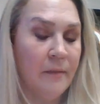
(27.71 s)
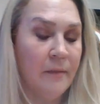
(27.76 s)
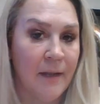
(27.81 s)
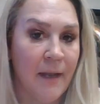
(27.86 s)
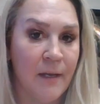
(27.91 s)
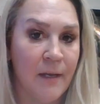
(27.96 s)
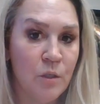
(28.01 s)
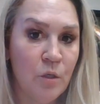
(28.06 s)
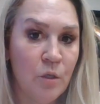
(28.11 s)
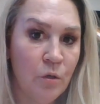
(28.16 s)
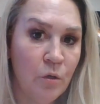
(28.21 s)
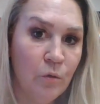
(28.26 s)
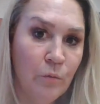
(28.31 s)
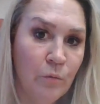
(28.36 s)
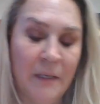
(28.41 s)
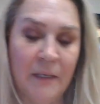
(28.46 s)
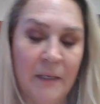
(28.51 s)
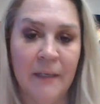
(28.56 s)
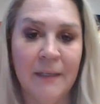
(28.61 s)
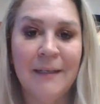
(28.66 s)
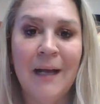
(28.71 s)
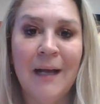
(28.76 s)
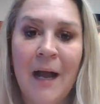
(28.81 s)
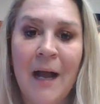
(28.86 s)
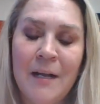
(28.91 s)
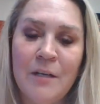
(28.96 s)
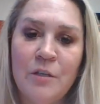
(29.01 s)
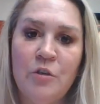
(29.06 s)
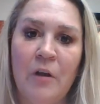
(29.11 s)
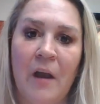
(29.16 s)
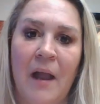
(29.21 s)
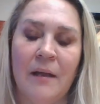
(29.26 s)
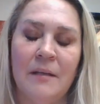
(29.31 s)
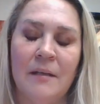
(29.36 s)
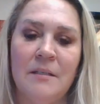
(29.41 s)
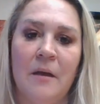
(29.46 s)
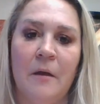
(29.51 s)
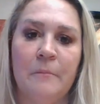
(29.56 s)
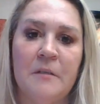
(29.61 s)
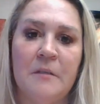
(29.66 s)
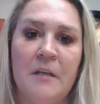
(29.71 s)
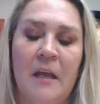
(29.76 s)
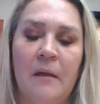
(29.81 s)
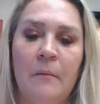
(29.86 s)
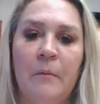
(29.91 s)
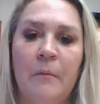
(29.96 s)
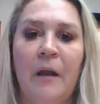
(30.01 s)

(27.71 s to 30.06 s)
than a two minute contract update,